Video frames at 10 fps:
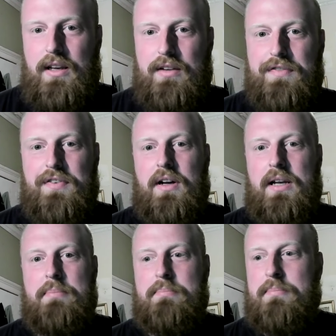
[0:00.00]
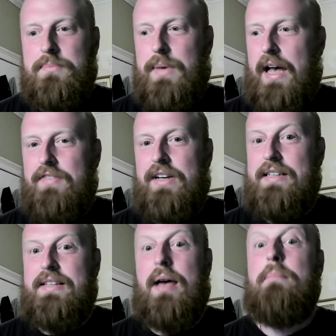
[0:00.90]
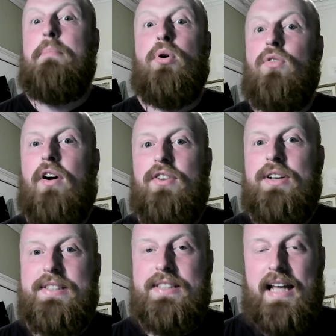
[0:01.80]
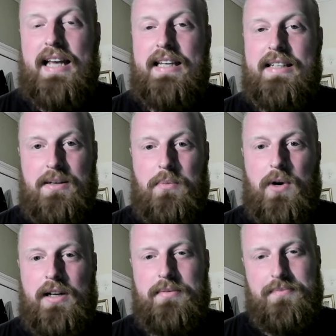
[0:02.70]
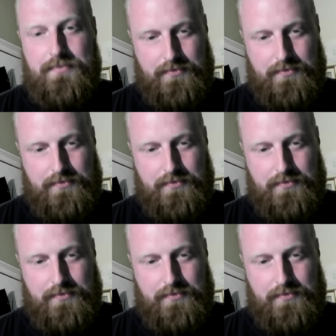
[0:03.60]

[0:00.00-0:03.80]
if I'm having a temporary stay somewhere,